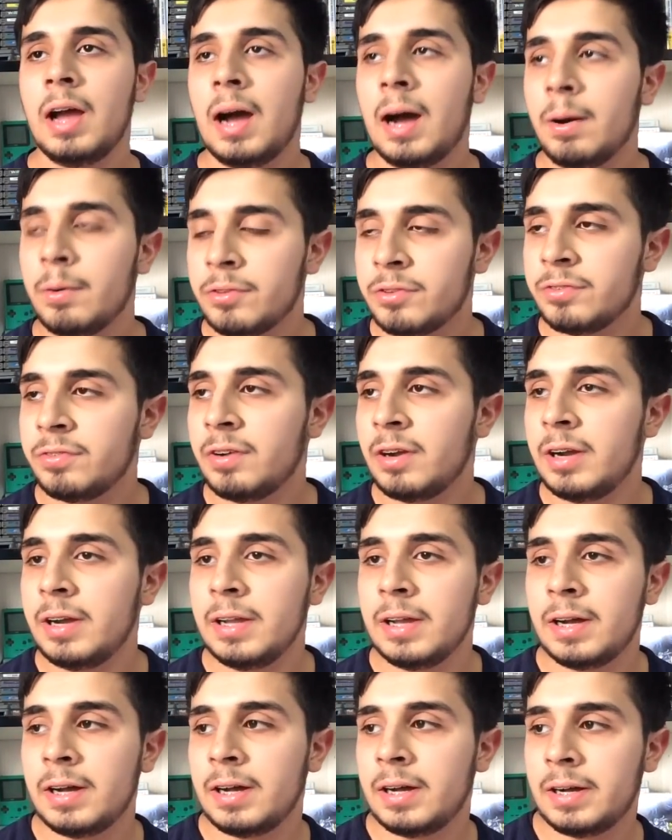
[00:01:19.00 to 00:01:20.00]
I was a
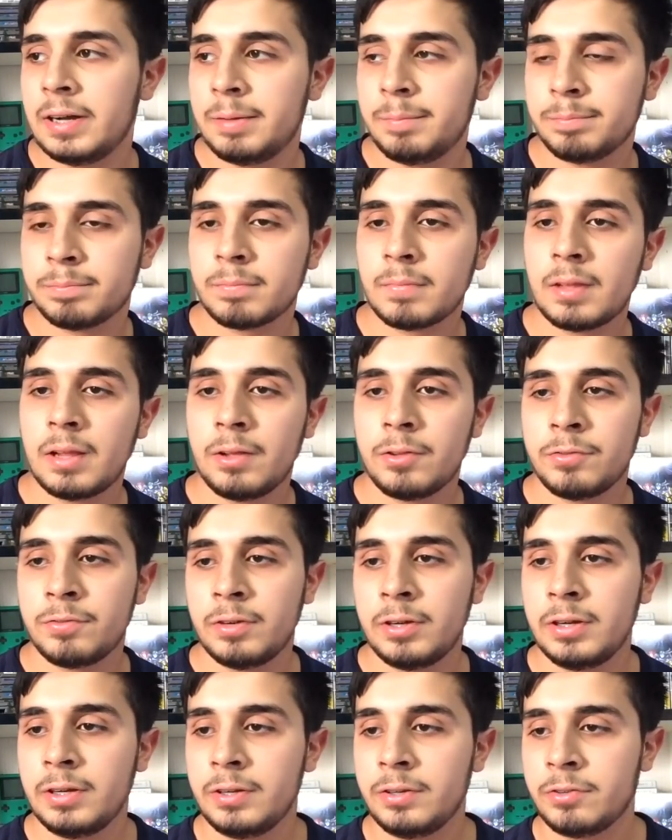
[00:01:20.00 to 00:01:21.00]

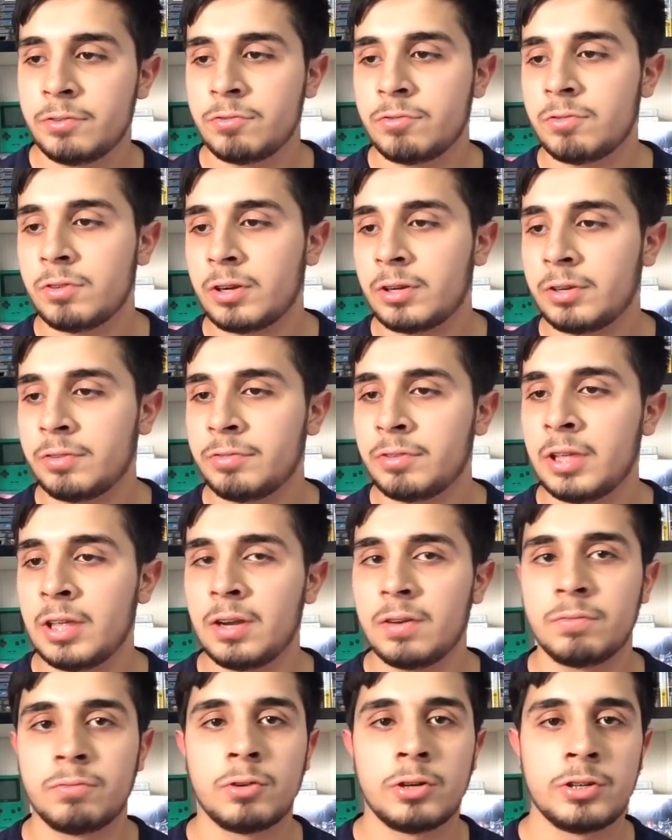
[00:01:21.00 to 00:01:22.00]
very destructive
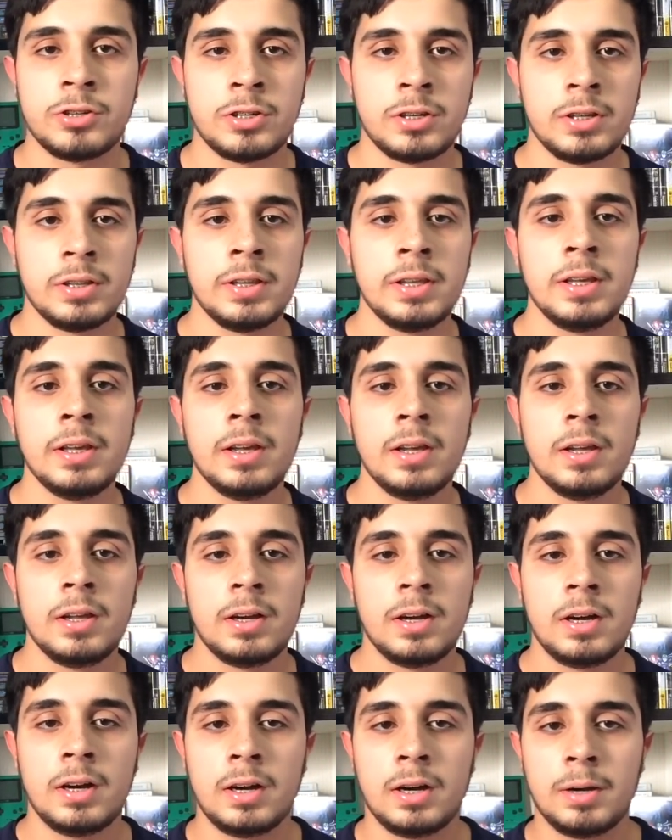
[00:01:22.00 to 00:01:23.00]
kid, unfortunately,
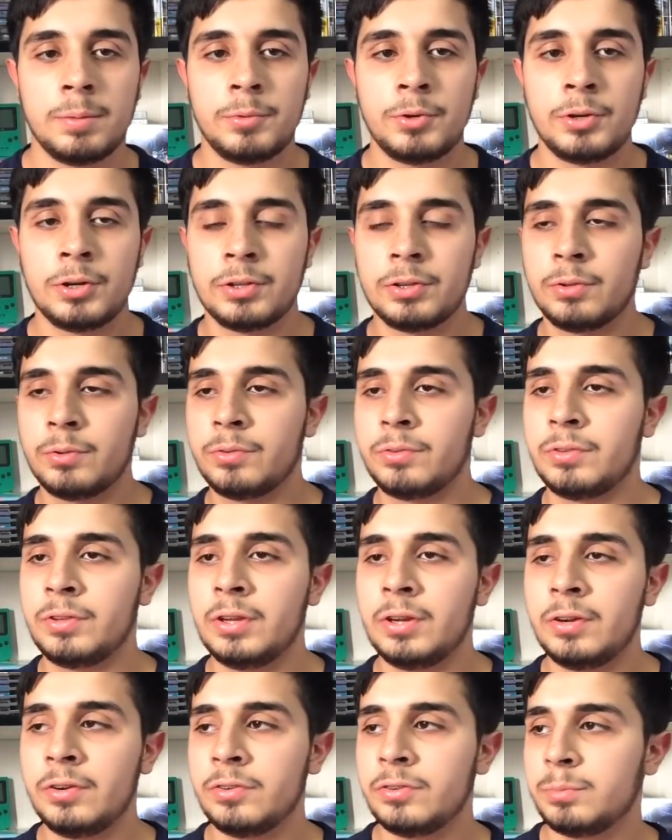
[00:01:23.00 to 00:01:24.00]
during those
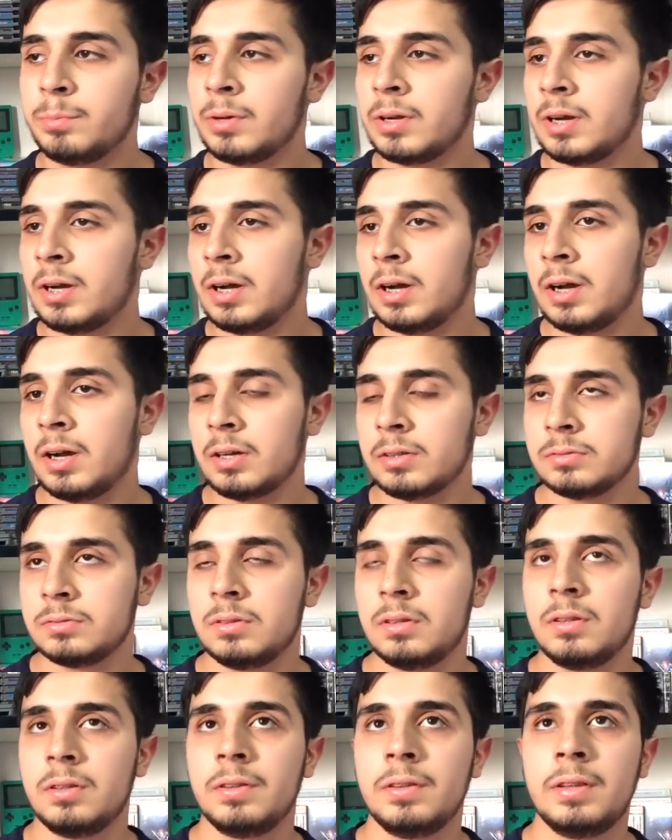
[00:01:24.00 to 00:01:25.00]
years. But
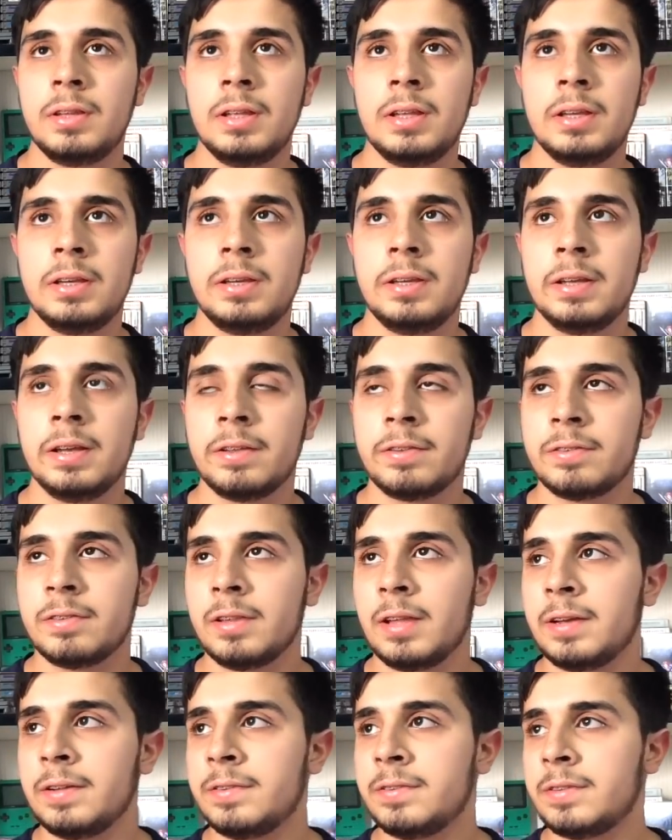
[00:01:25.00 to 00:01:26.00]
the DS
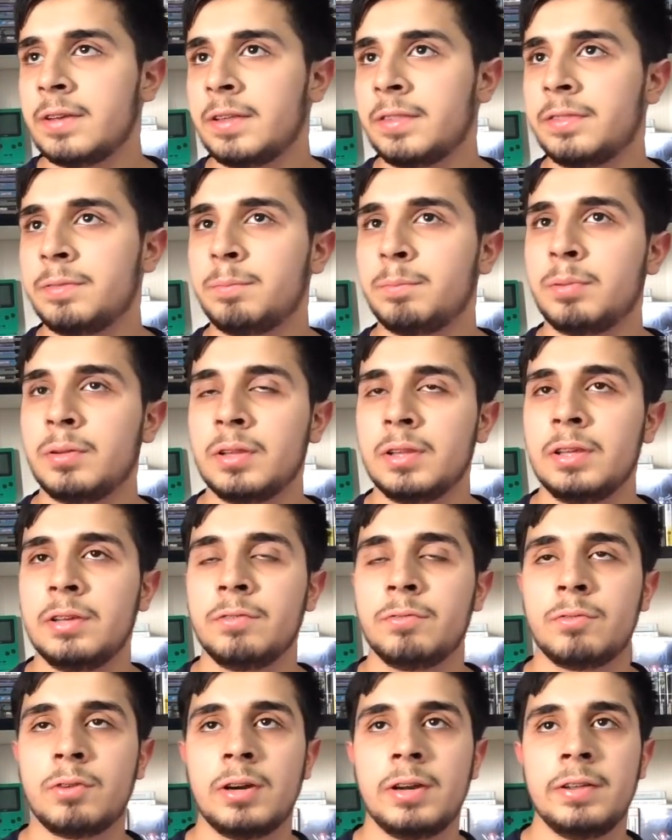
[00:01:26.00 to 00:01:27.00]
Lites, I
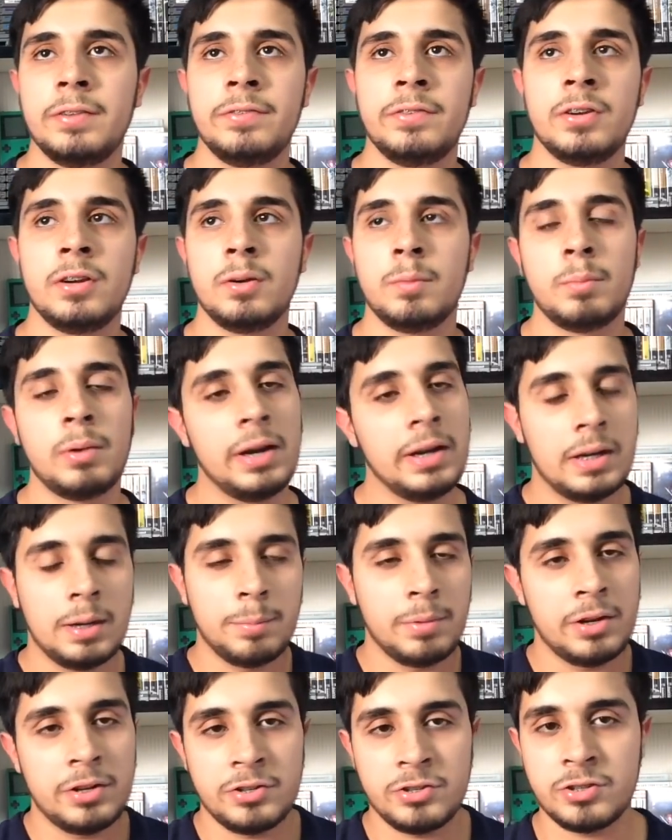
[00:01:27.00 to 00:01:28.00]
believe, were easier to break. I'm
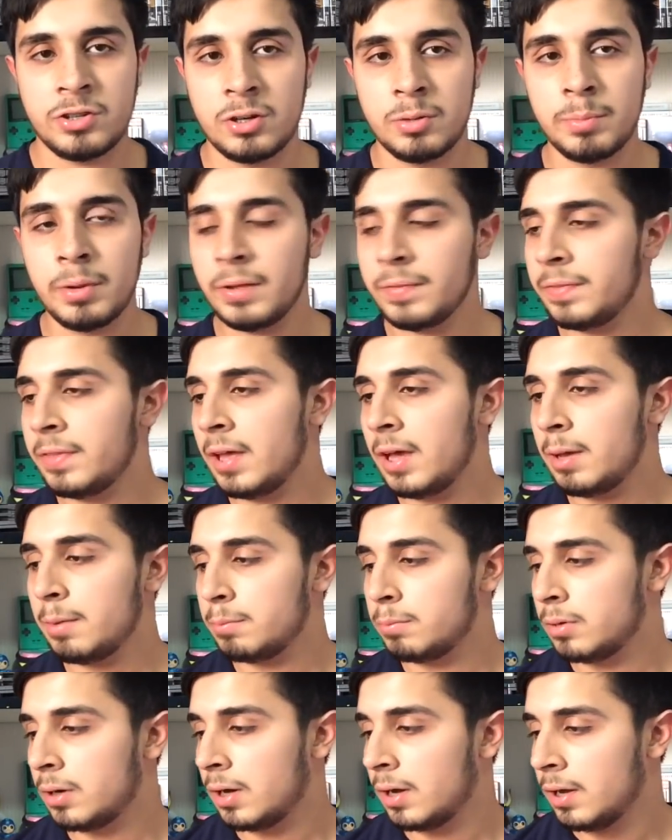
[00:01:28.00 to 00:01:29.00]
not sure about
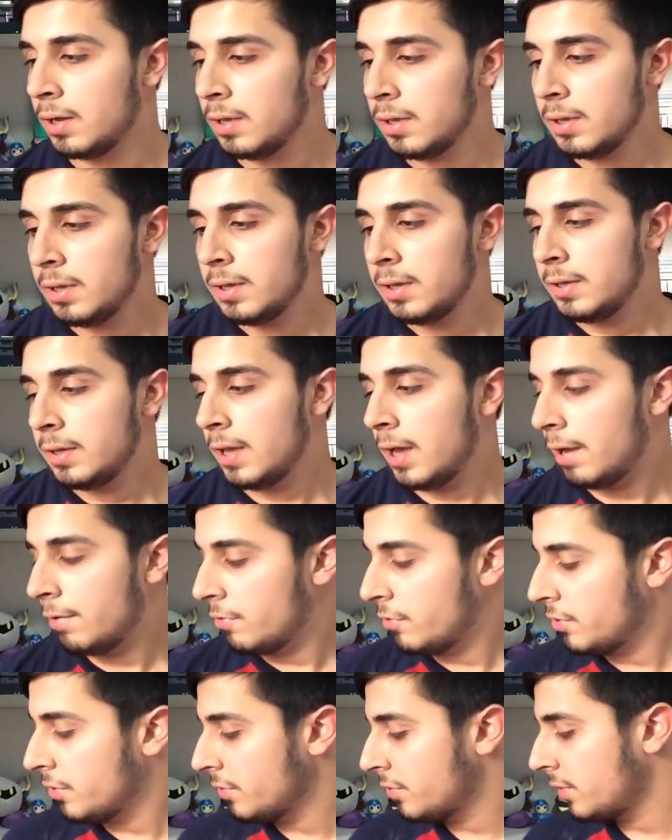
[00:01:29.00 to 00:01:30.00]
that, but yeah, ever
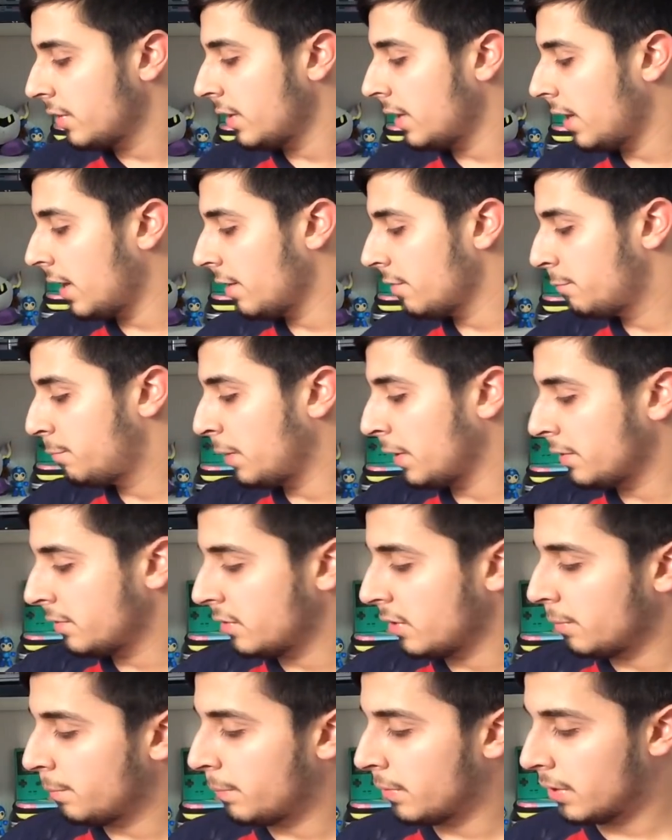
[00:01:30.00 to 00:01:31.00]
since then I've picked
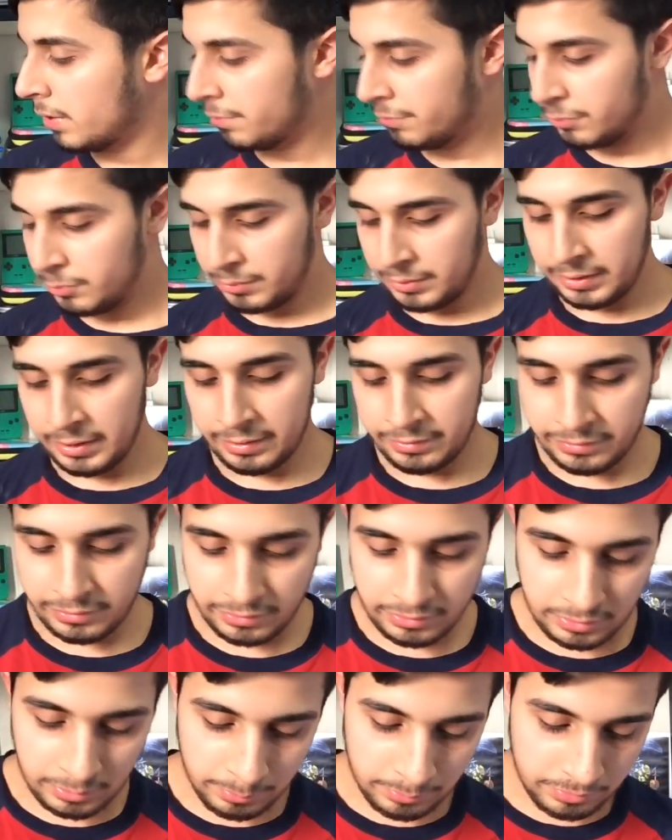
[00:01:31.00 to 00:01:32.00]
up a few DS
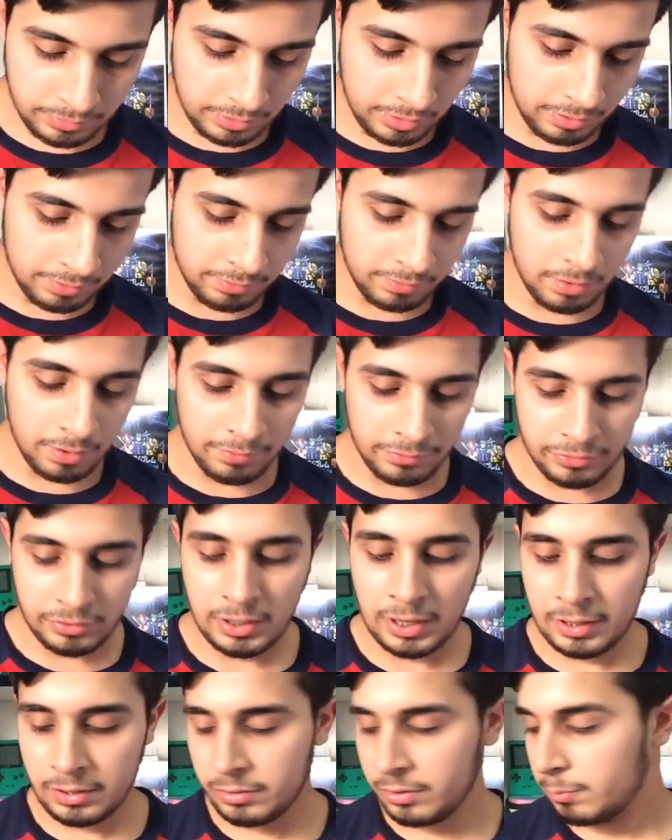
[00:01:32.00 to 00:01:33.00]
systems, and I've obviously
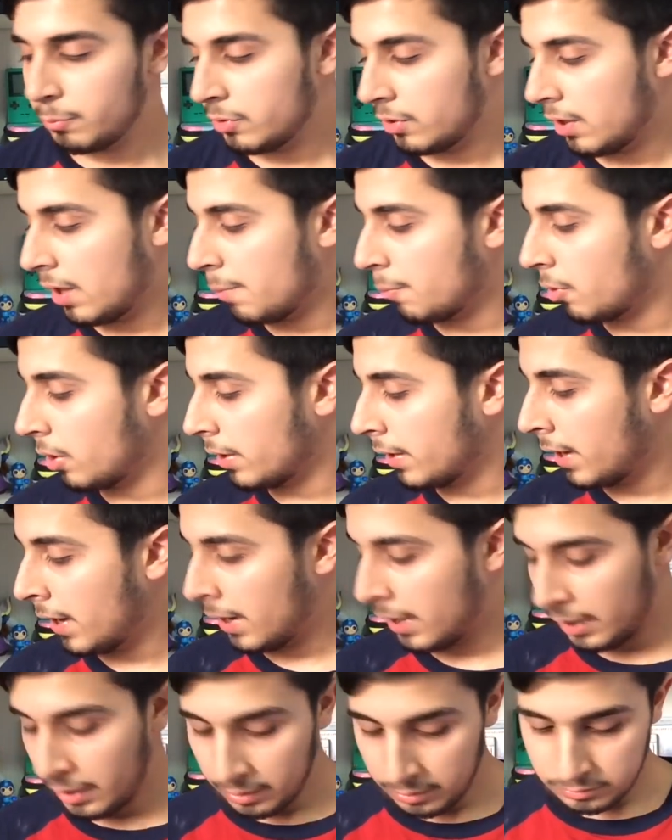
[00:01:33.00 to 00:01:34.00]
handled them with a lot more
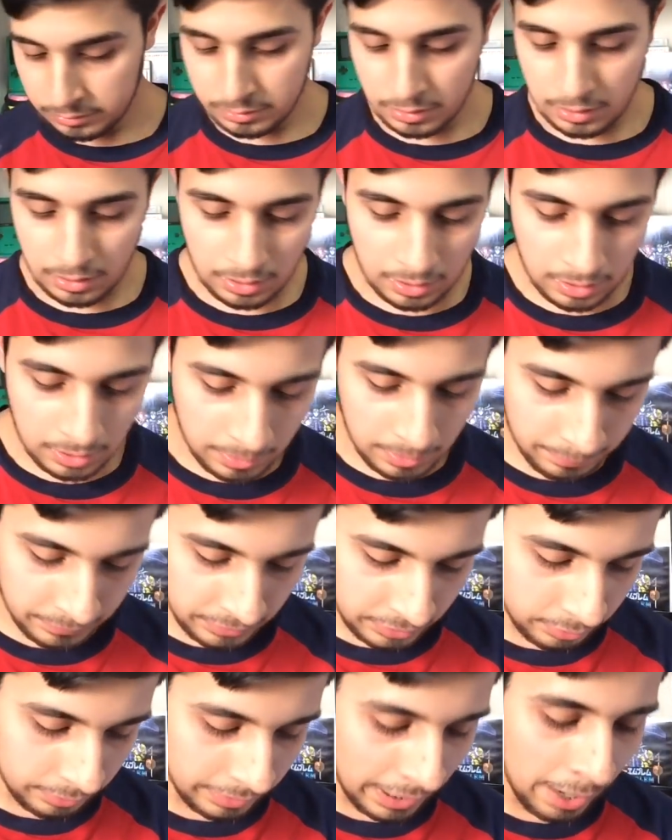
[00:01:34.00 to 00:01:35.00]
care.
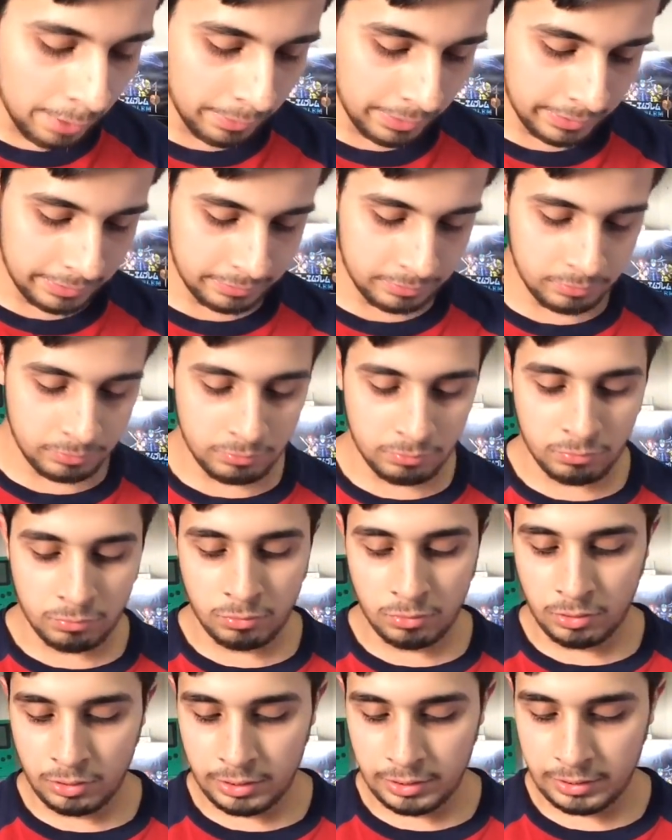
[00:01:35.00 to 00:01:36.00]
Now I
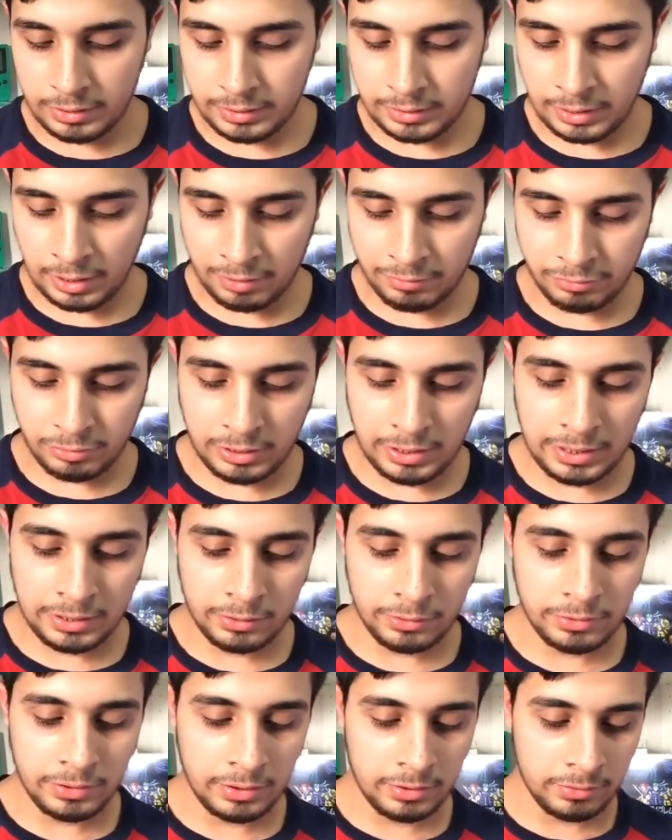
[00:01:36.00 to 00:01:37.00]
really carefully
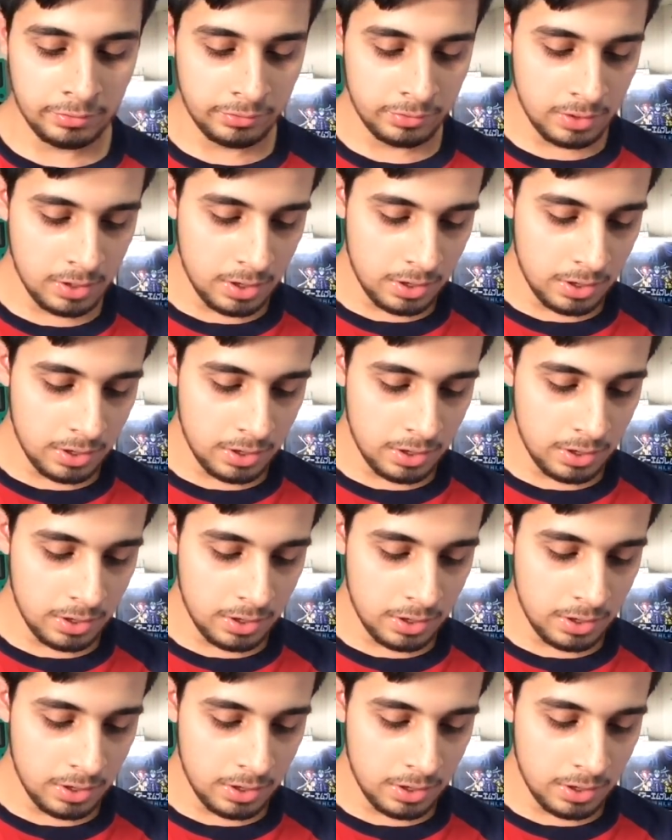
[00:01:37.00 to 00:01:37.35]
handle things.